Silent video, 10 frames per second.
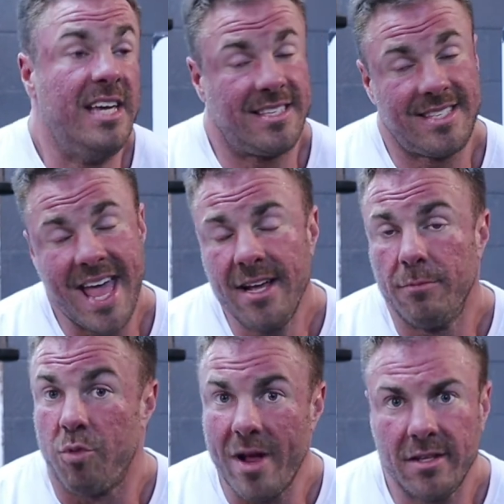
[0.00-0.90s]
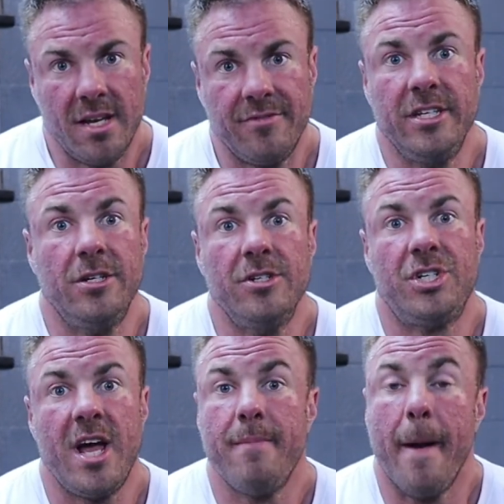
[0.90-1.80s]
stay in relatively good
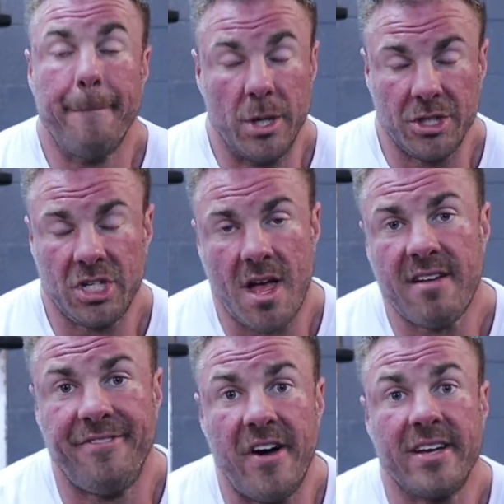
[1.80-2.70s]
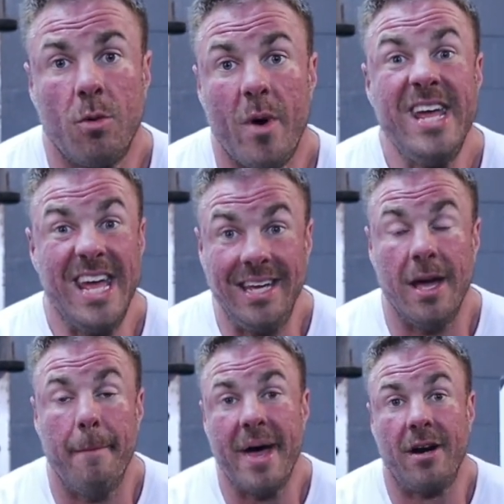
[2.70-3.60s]
shape, push a lot of fucking weight, and
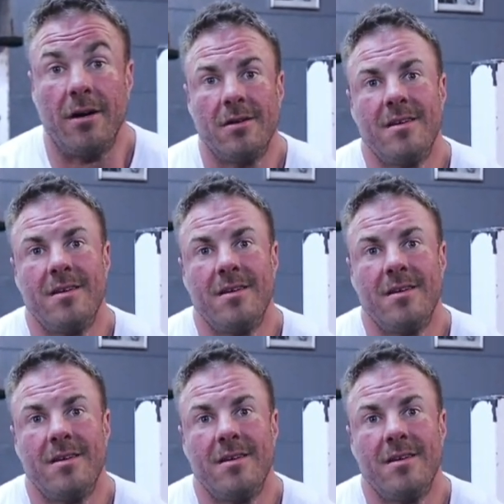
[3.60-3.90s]
get better.